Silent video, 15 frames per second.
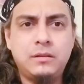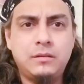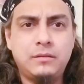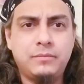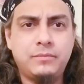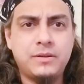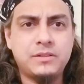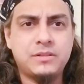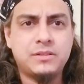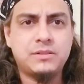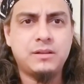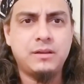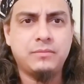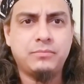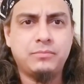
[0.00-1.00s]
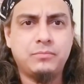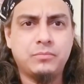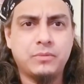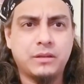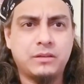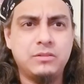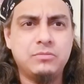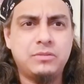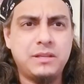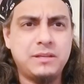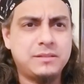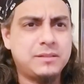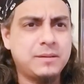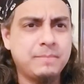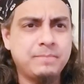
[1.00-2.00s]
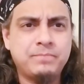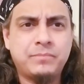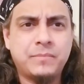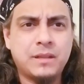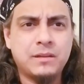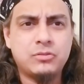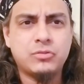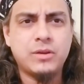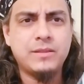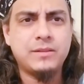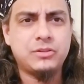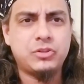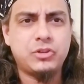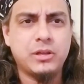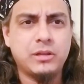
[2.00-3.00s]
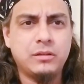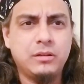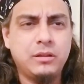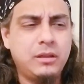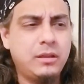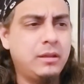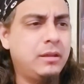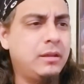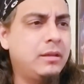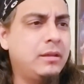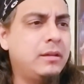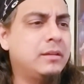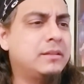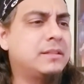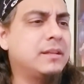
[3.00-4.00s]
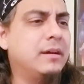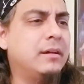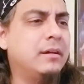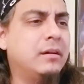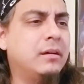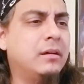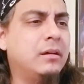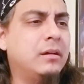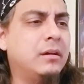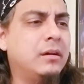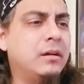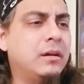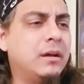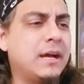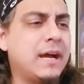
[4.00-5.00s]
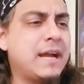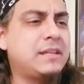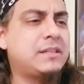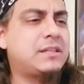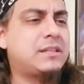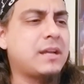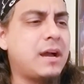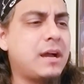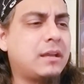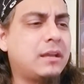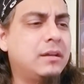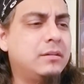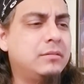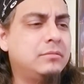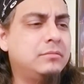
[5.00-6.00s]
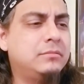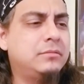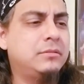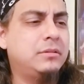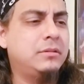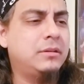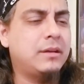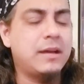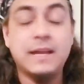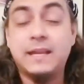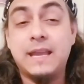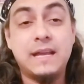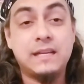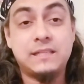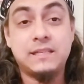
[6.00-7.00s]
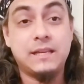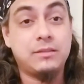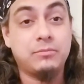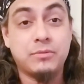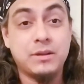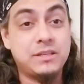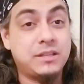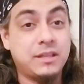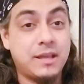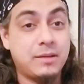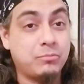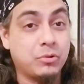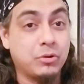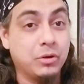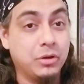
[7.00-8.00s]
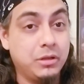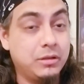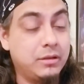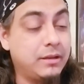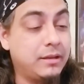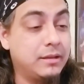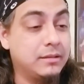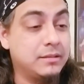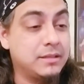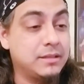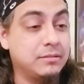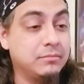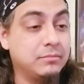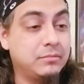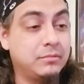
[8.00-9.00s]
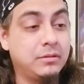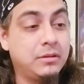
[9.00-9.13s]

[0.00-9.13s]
fun stuff, like new things, try this shit. It's Einstok. I can't say the rest of that word. It's in